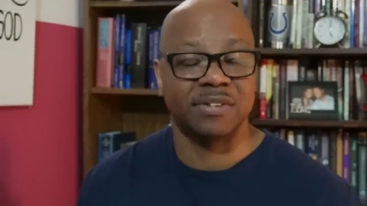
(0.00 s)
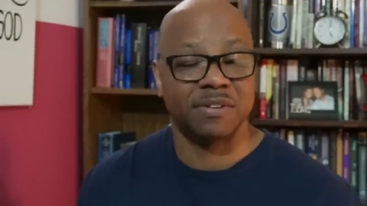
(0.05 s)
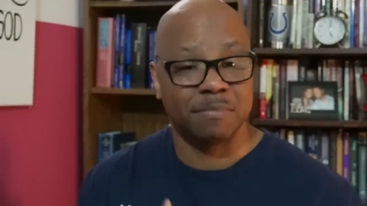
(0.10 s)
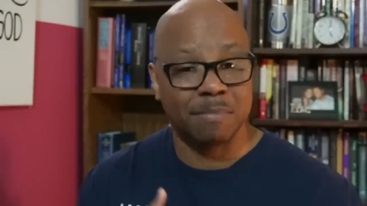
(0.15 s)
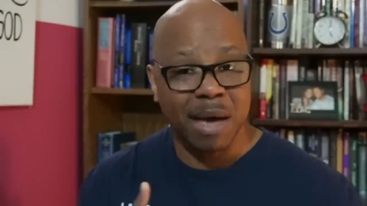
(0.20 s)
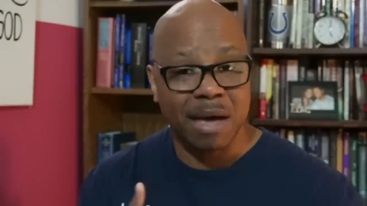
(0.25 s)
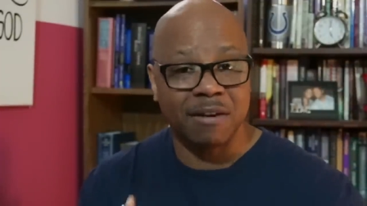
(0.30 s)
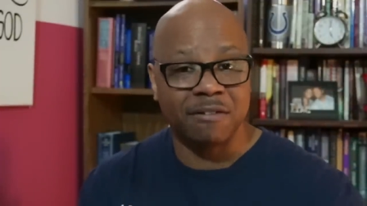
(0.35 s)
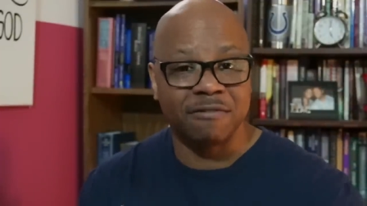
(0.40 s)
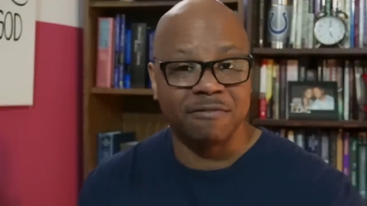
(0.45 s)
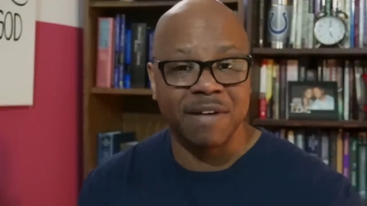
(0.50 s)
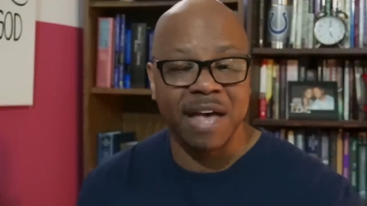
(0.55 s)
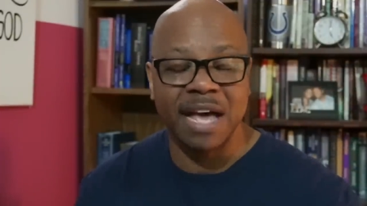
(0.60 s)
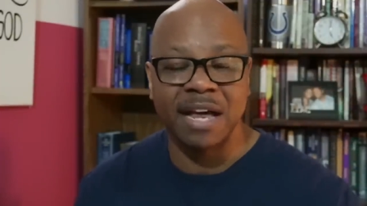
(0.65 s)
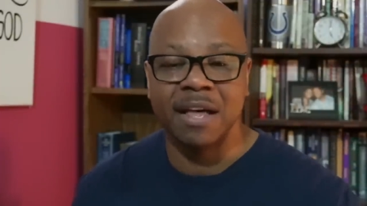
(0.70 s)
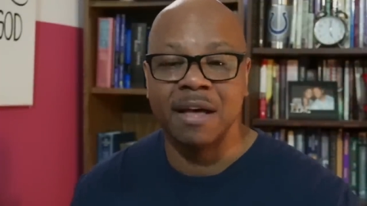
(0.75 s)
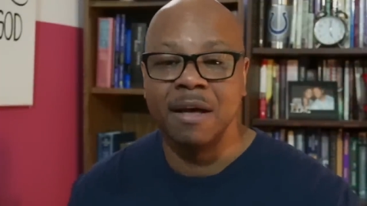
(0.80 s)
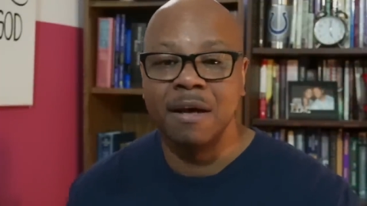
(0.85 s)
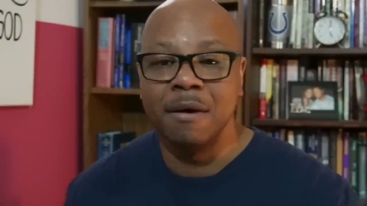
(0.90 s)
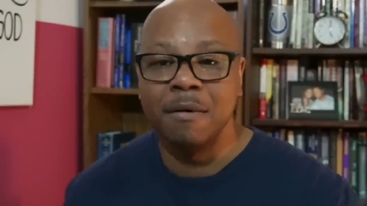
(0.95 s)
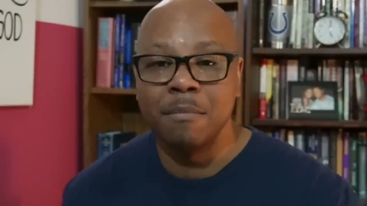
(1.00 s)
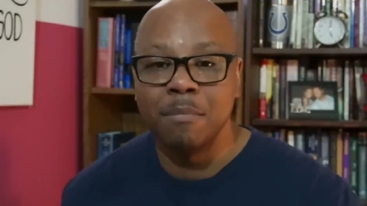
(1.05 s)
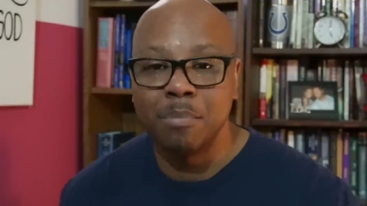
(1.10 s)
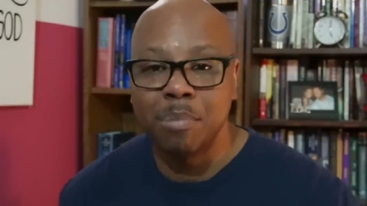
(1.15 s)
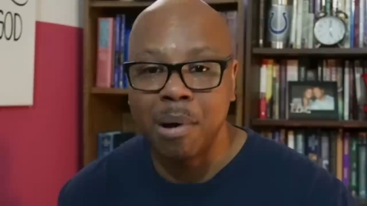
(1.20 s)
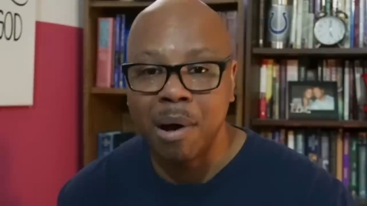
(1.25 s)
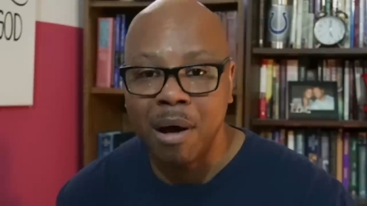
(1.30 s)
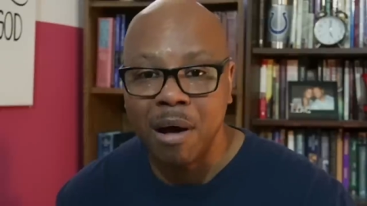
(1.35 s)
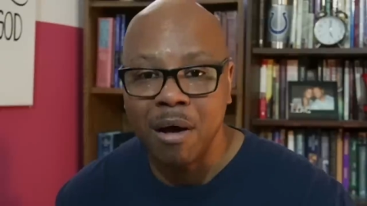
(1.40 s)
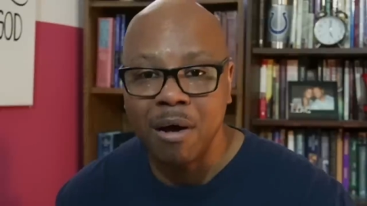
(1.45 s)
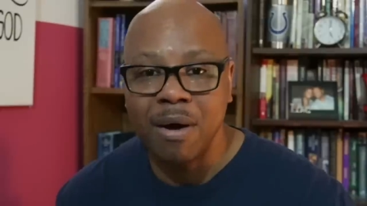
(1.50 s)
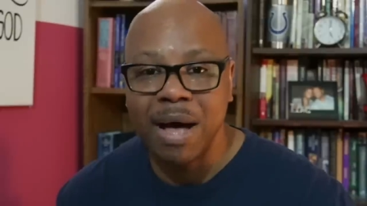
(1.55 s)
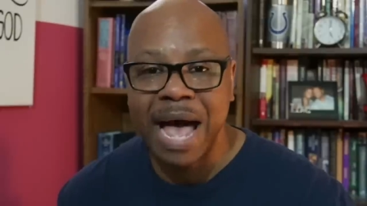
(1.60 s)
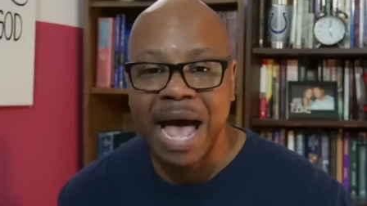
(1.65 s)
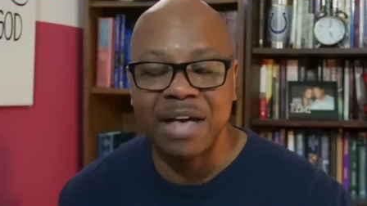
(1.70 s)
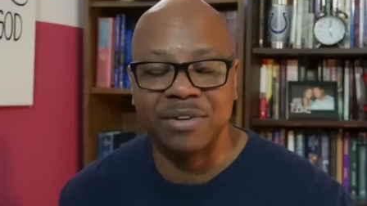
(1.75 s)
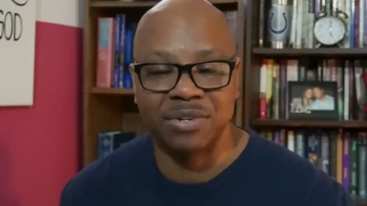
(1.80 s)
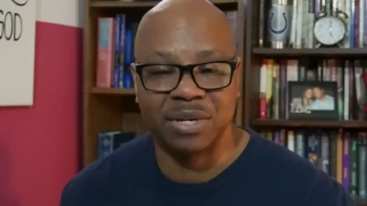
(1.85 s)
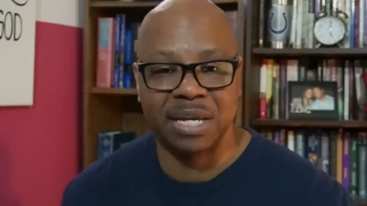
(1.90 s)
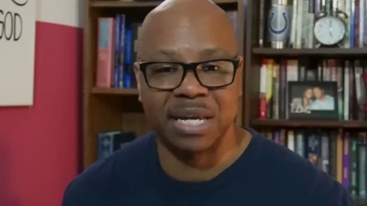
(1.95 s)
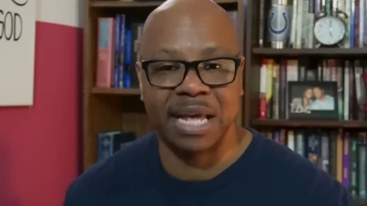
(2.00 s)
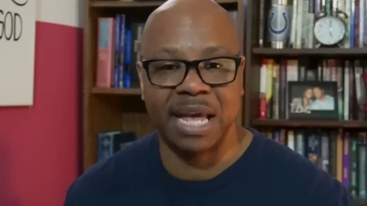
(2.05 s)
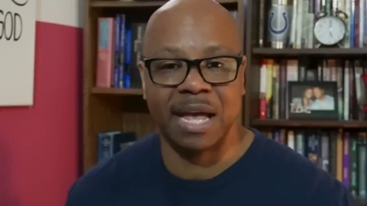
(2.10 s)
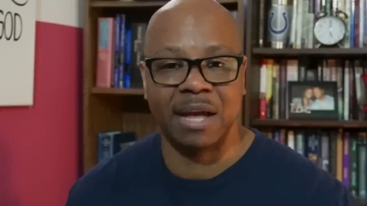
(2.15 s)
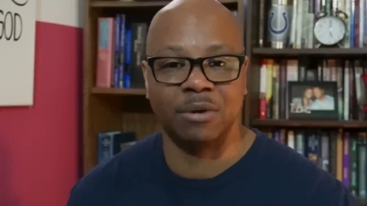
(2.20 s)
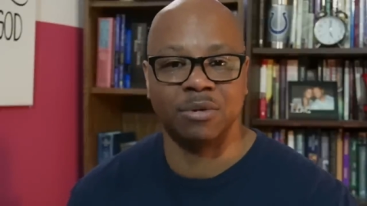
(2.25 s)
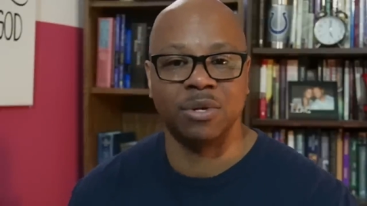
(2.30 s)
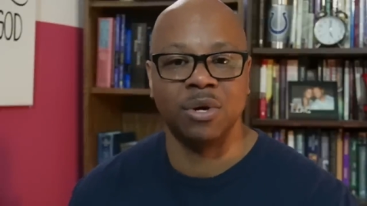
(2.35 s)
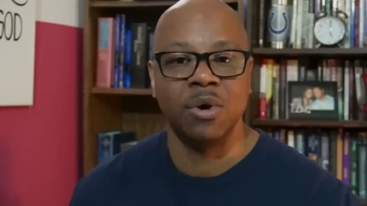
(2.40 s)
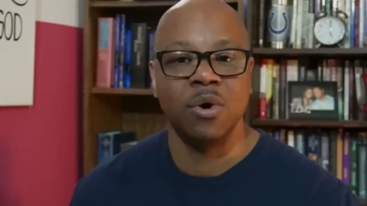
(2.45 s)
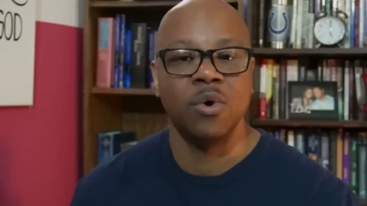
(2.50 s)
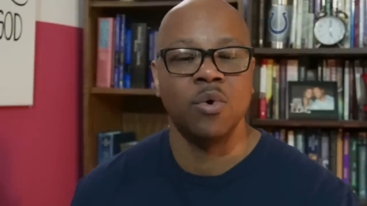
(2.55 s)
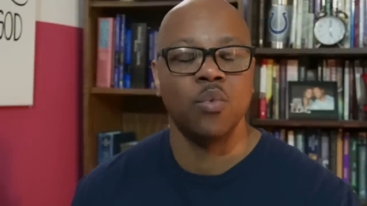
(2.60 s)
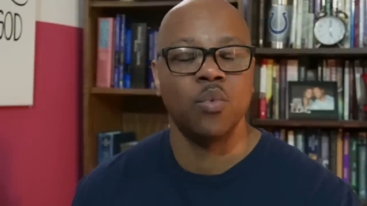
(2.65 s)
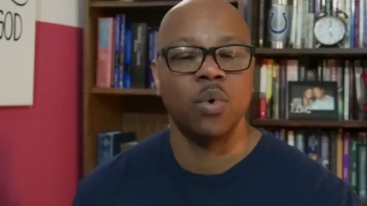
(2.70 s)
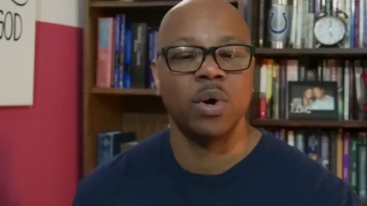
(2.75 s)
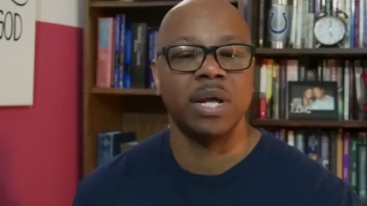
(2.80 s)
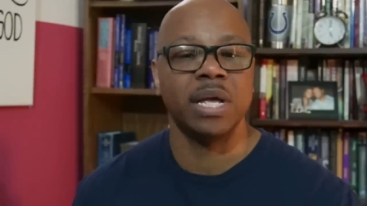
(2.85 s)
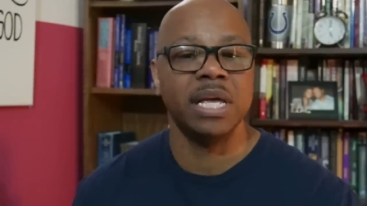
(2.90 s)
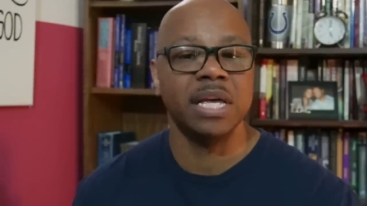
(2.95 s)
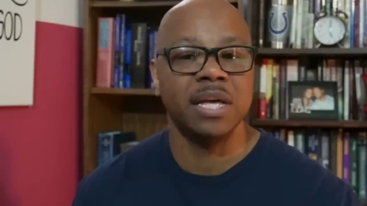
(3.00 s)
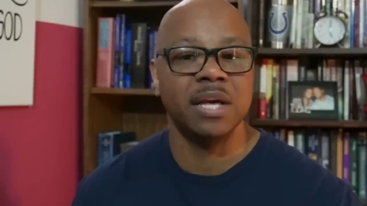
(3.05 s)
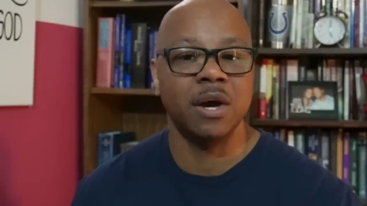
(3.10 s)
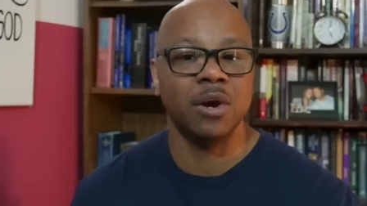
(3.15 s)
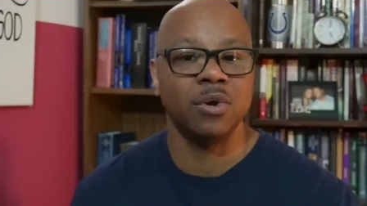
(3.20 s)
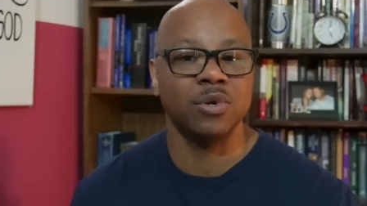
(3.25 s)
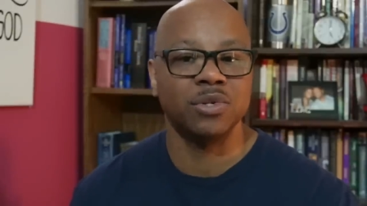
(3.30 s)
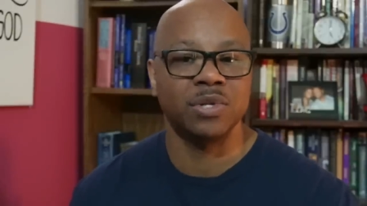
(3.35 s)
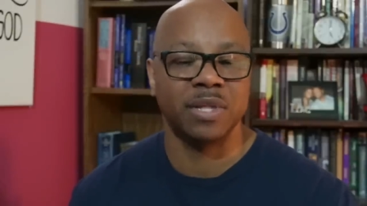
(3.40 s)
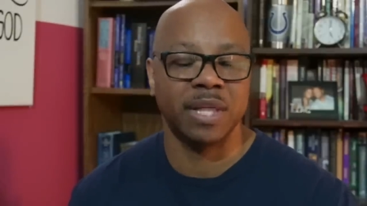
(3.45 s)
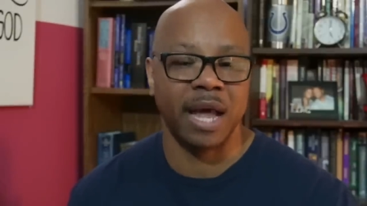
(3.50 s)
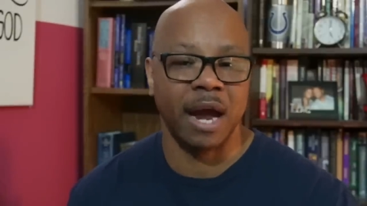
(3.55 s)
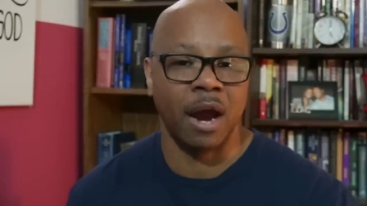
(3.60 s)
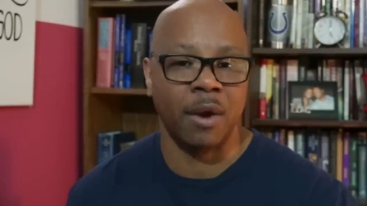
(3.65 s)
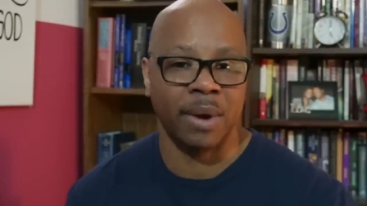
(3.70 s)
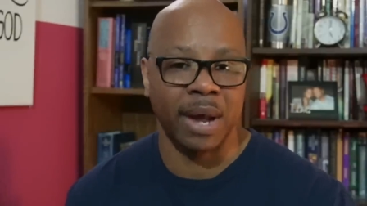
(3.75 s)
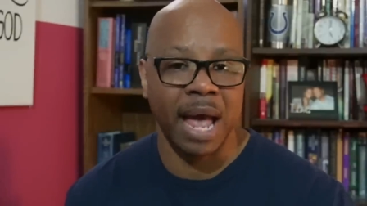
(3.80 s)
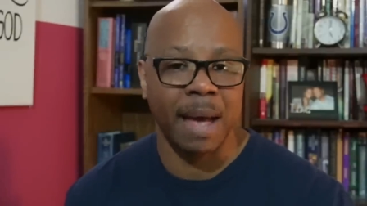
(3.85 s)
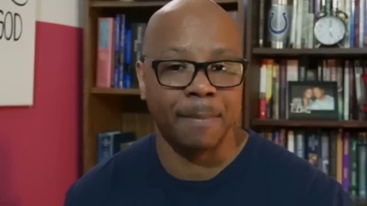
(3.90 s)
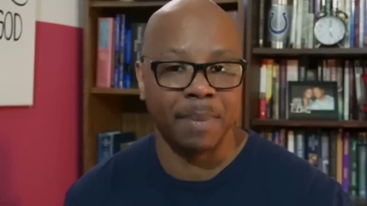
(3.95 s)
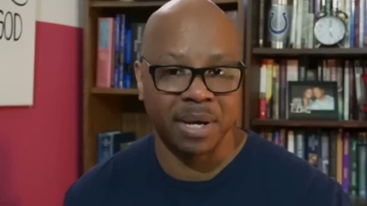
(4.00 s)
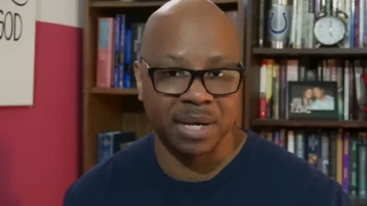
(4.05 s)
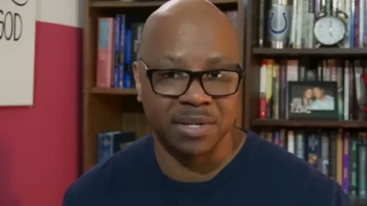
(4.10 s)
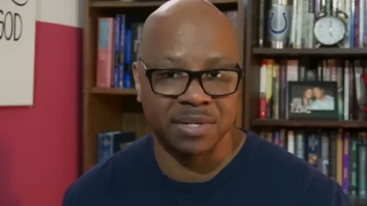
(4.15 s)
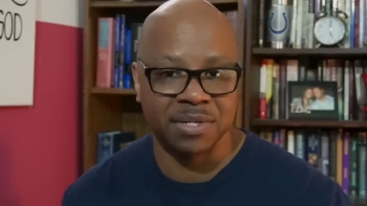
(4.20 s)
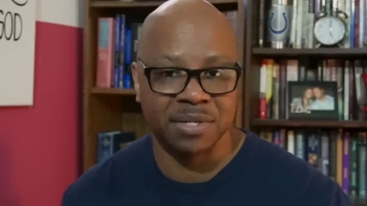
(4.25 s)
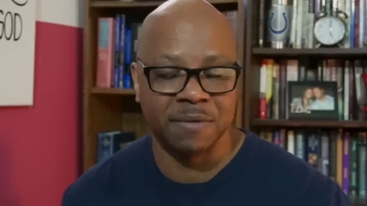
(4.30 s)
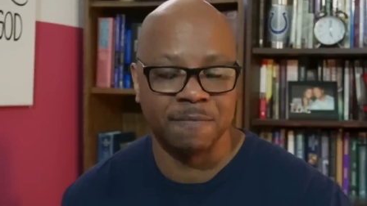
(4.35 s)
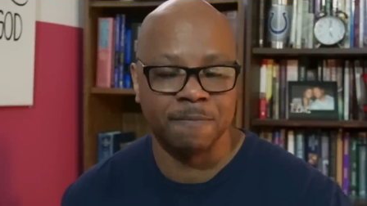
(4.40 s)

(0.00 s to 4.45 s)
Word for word: As a matter of fact, Paul has an account where he goes to the Areopagus